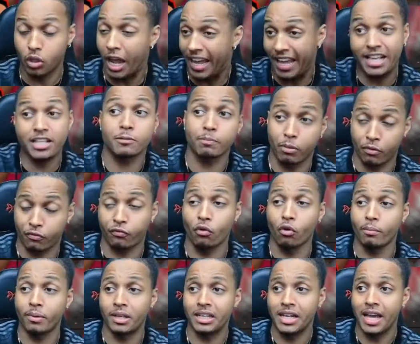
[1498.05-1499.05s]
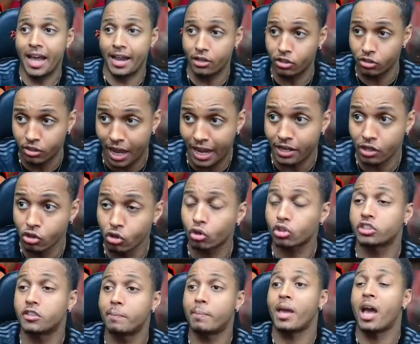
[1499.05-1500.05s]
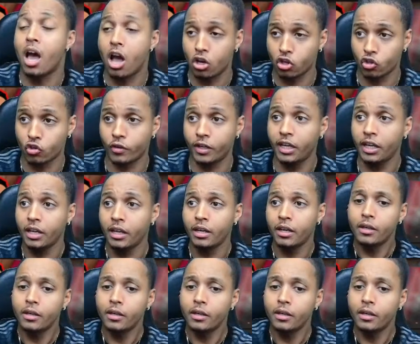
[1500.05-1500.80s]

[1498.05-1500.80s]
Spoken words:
is performing and looks a bit hungry,